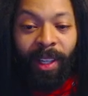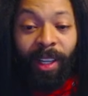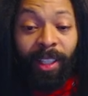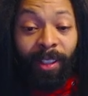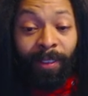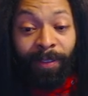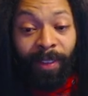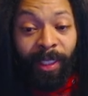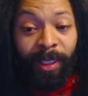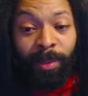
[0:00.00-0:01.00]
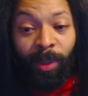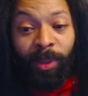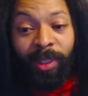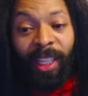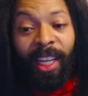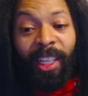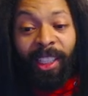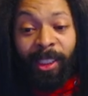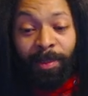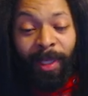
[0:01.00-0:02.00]
a defense boost and a
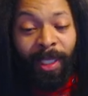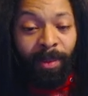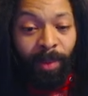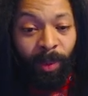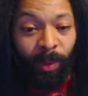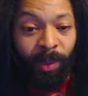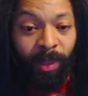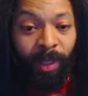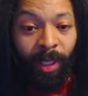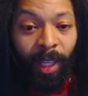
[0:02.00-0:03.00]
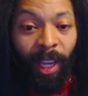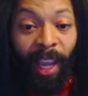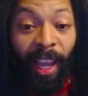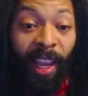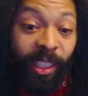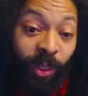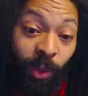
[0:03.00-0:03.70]
speed boost, as